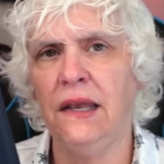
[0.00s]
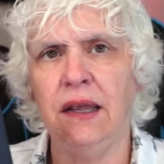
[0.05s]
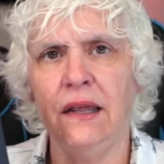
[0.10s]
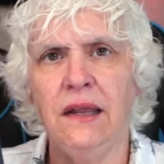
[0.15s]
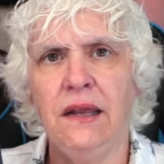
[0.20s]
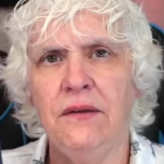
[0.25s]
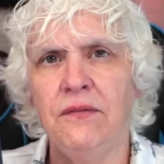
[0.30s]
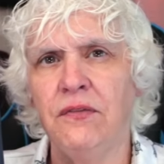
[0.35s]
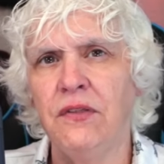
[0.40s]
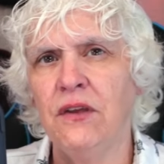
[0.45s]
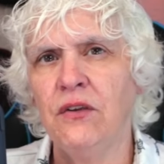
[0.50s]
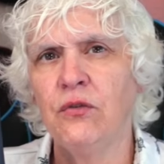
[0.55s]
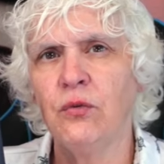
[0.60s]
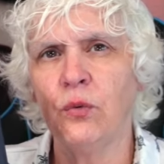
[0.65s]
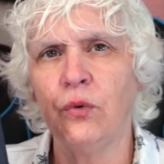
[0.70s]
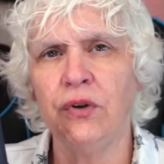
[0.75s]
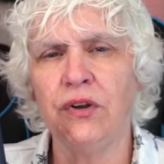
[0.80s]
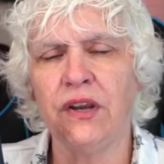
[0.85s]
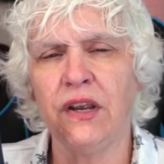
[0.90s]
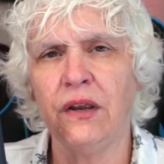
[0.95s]
If this
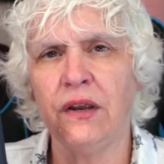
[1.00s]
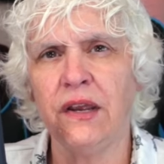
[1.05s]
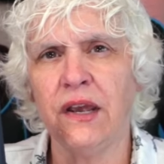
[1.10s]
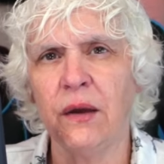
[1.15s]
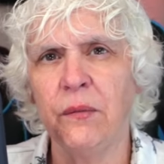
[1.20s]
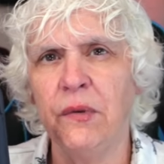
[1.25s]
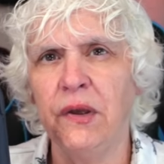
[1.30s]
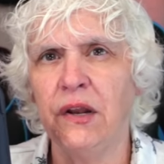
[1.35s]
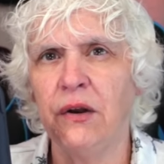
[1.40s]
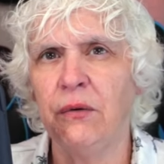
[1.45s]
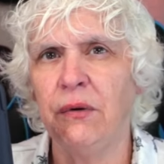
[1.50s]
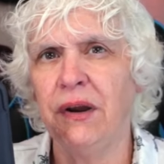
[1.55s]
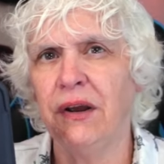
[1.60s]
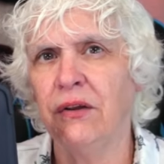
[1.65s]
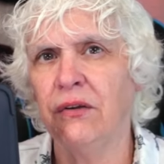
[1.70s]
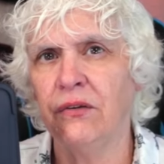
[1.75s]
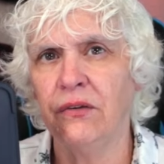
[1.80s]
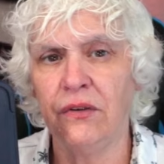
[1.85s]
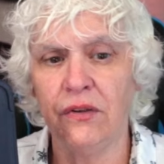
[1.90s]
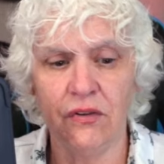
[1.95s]
would come in
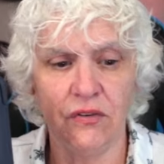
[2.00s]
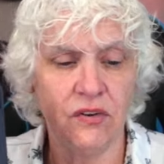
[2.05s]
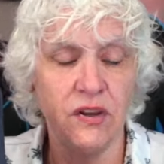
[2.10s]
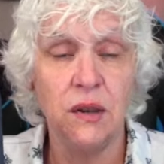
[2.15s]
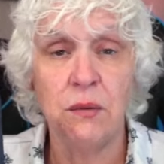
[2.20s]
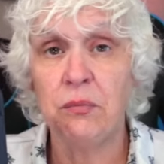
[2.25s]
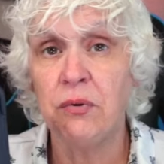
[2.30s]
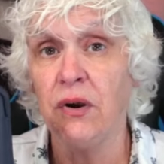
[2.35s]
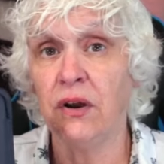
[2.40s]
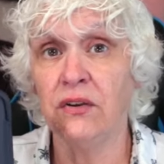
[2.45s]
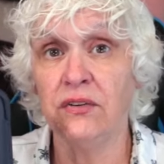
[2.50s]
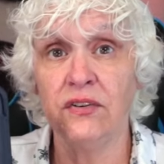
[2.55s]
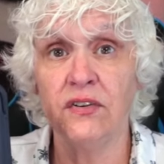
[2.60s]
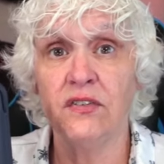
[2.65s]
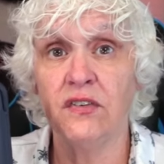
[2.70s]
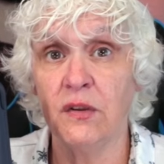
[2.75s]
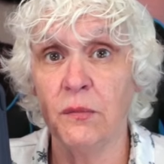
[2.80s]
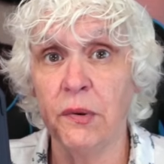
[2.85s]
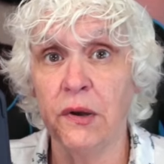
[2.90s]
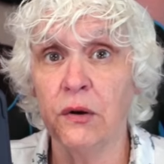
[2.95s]
around the same price as
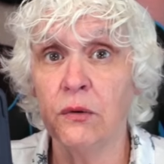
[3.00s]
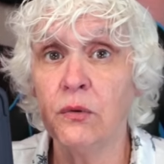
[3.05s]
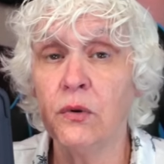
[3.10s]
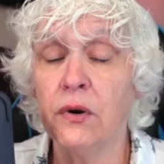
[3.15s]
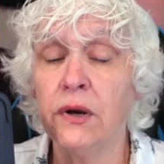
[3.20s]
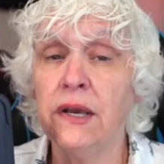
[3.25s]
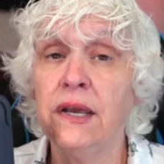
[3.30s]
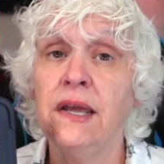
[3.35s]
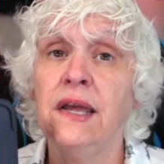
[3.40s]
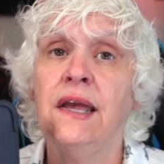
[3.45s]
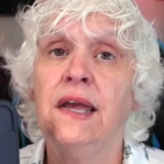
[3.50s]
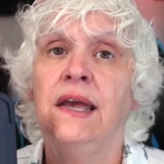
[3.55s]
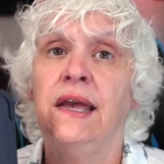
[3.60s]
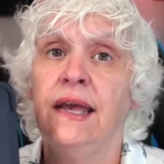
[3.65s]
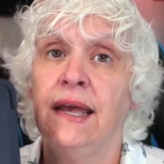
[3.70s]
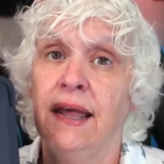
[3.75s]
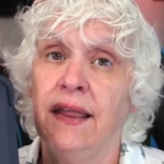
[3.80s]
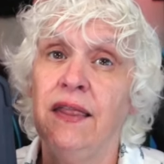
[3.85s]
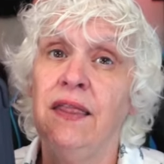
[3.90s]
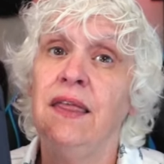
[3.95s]
the Belroy,
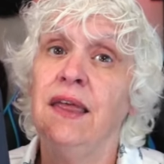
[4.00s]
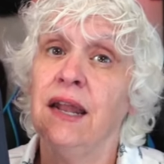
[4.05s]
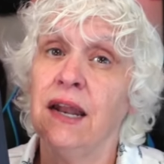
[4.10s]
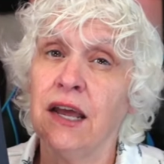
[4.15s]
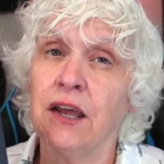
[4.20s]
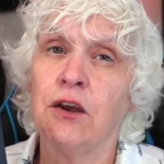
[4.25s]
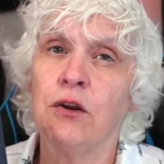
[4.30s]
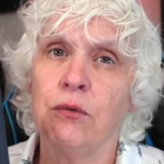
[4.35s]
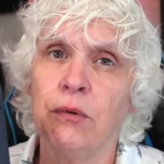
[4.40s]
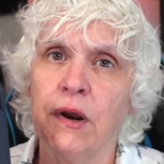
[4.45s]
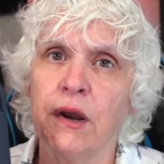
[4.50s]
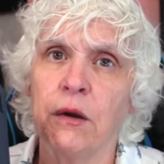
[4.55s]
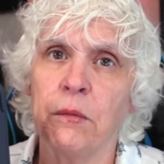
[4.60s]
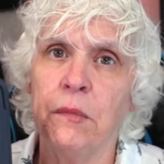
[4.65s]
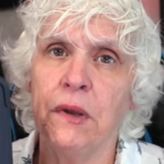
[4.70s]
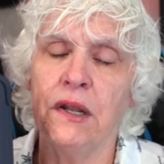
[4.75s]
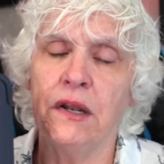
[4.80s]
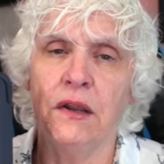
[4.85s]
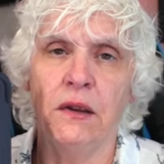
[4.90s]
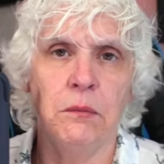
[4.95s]
then I could
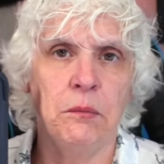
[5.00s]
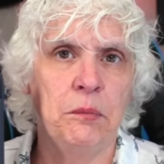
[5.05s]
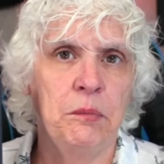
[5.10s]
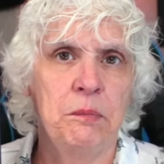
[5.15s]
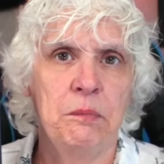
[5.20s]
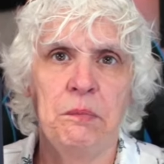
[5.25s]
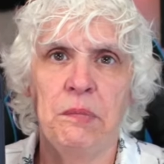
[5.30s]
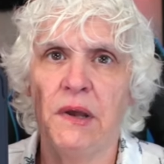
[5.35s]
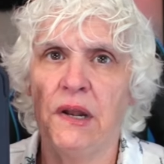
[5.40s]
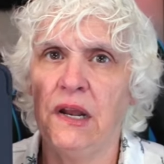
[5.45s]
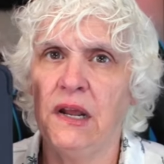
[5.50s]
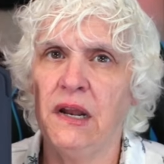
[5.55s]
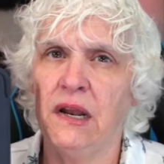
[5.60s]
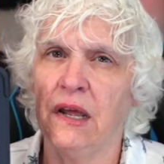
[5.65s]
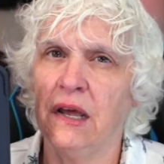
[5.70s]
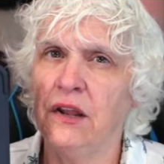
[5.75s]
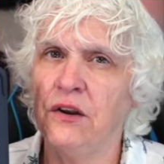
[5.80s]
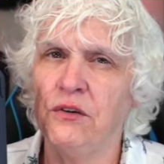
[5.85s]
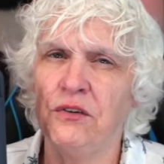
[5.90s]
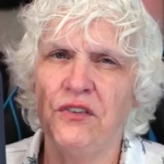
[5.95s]
recommend it. But at
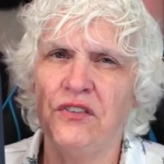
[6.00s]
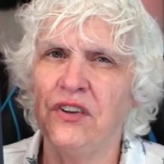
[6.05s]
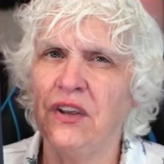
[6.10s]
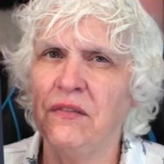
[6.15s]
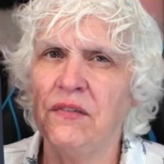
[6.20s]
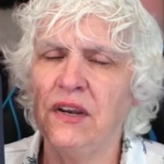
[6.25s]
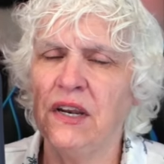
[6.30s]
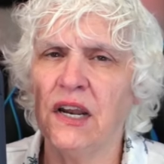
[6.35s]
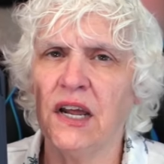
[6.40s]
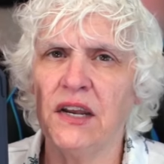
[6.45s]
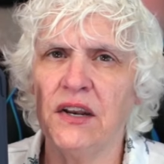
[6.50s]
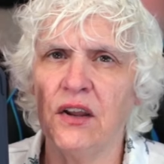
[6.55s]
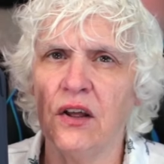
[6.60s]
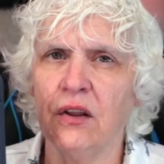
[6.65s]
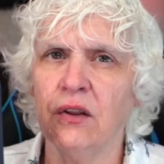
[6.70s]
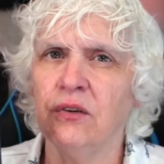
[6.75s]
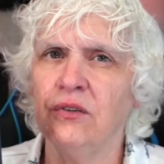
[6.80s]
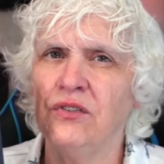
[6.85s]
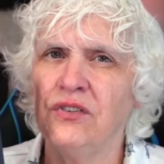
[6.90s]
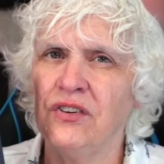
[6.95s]

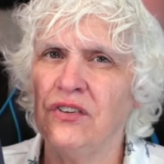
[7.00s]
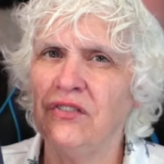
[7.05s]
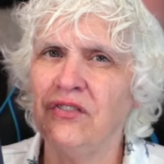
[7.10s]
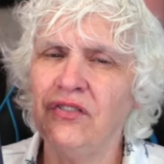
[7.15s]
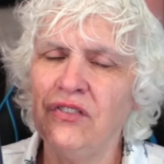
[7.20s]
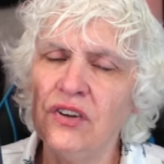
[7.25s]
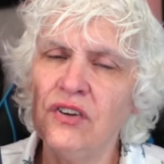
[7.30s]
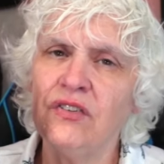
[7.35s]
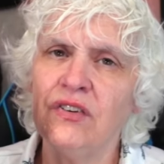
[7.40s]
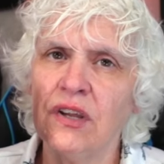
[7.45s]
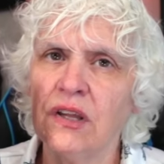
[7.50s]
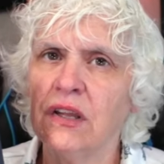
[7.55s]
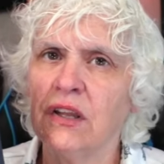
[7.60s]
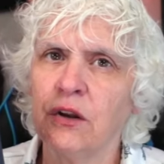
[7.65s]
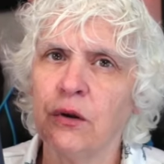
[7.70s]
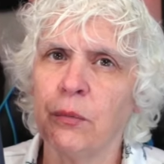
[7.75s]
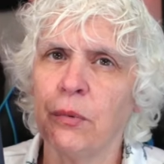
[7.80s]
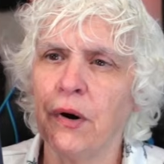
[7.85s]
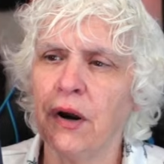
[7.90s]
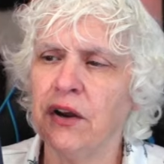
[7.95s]
$179, it's just a
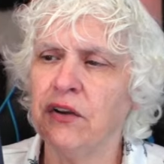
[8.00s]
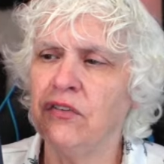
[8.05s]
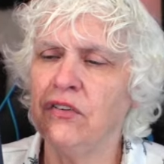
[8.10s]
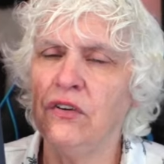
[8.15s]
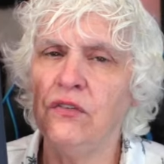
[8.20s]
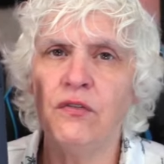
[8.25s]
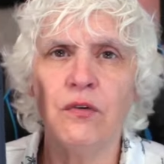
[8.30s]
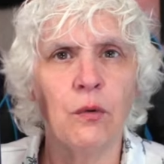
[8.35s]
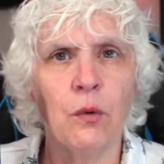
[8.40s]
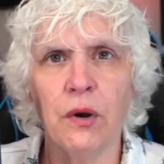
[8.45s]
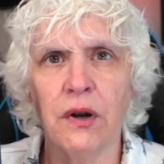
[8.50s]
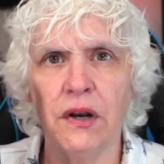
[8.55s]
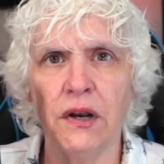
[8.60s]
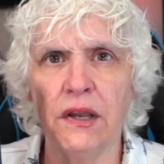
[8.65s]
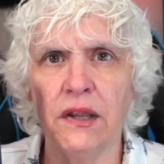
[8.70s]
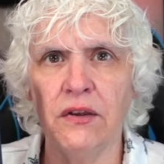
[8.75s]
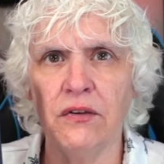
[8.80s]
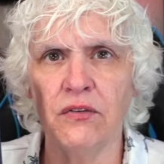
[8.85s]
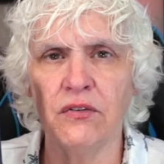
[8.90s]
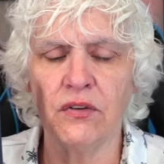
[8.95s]
little pricey for what it
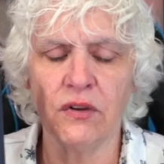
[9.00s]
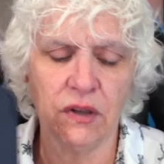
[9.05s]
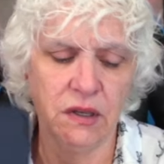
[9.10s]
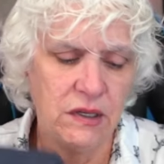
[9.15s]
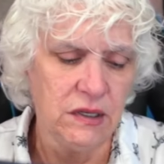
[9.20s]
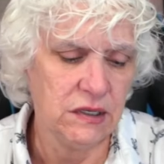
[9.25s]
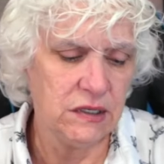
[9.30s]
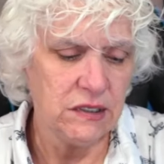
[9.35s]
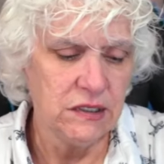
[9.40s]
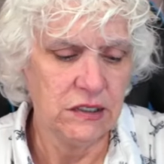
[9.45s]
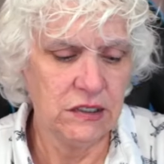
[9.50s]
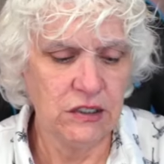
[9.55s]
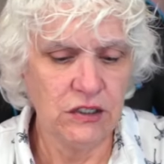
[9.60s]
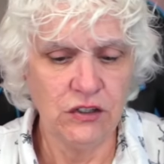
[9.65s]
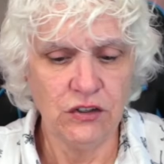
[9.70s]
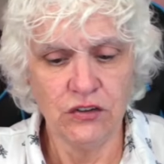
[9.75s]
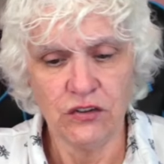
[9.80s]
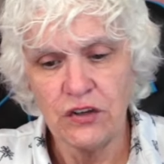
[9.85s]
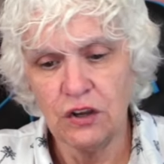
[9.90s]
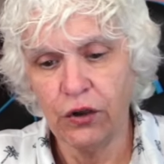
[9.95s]
is.
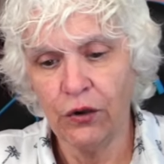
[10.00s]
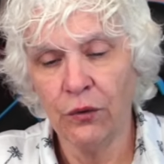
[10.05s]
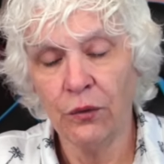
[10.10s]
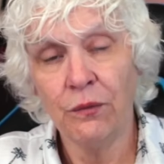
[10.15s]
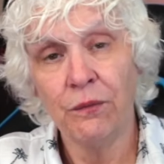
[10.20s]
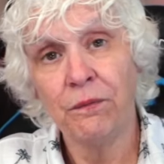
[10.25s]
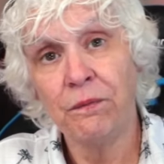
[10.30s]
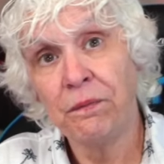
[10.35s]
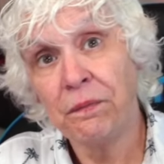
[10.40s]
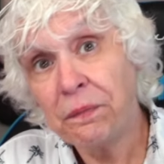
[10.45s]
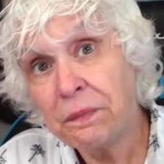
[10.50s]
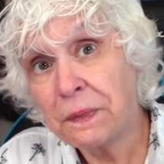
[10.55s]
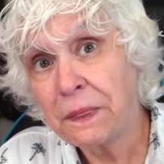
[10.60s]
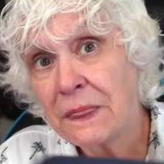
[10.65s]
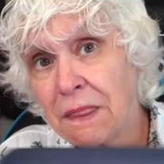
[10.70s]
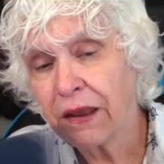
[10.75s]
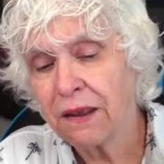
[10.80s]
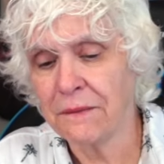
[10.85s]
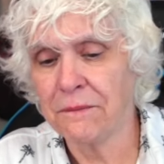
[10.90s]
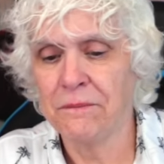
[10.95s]
So
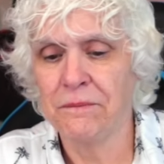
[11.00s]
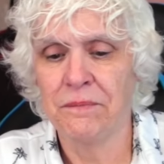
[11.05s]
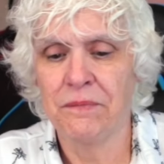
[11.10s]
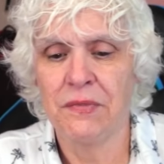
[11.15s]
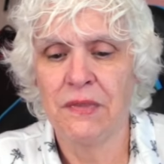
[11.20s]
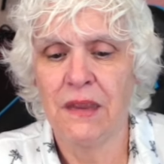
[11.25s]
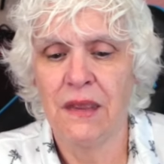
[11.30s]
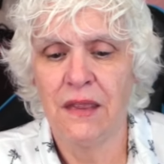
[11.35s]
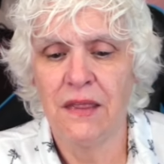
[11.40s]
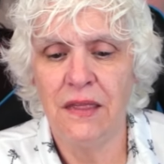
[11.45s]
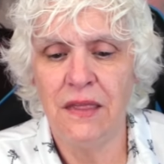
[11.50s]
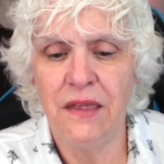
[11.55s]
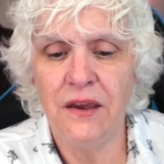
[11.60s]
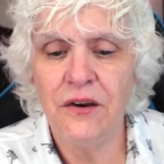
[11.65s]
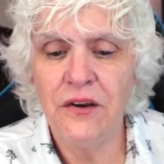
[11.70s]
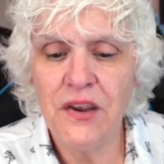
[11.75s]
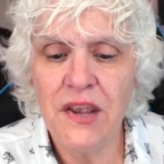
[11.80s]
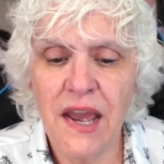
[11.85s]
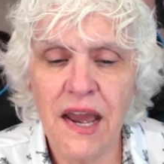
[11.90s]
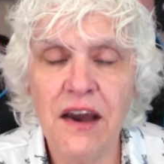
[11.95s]
there
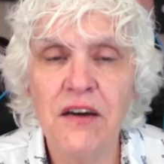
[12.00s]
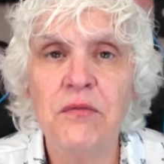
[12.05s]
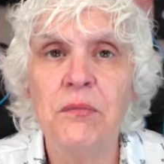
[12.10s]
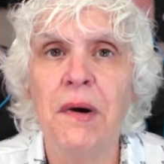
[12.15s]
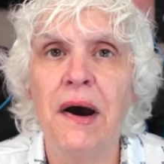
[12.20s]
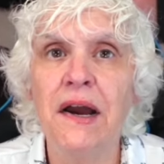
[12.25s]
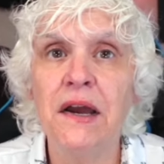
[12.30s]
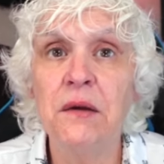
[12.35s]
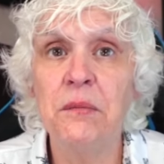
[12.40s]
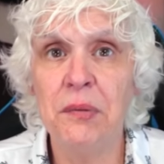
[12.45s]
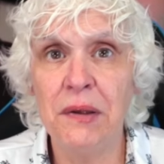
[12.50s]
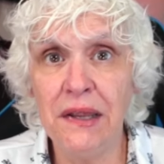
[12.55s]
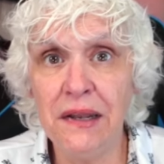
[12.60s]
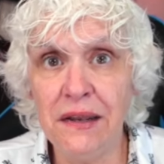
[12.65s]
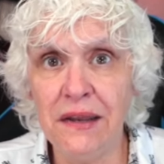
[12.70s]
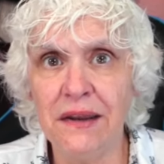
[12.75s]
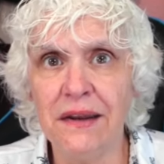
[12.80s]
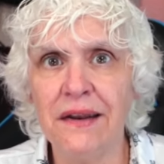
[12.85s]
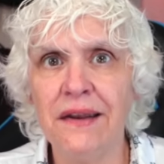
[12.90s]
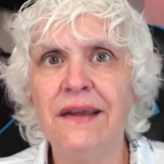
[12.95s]
you have my
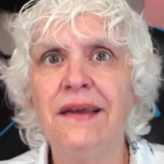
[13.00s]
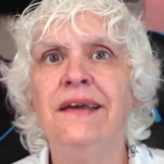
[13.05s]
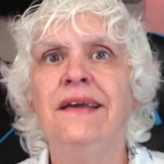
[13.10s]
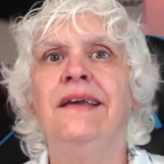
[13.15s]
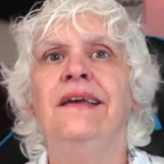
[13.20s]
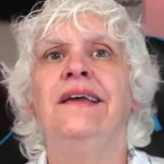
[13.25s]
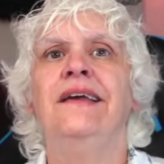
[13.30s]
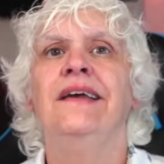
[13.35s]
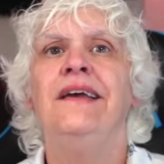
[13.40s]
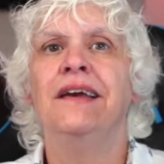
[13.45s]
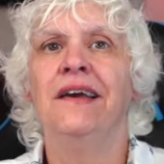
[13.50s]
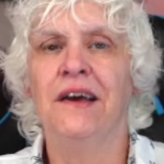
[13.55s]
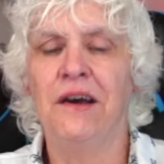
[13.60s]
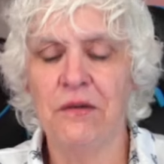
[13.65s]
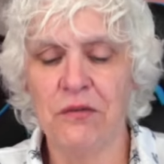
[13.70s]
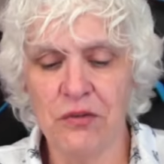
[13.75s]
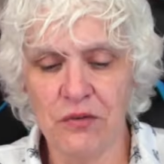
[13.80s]
opinion of the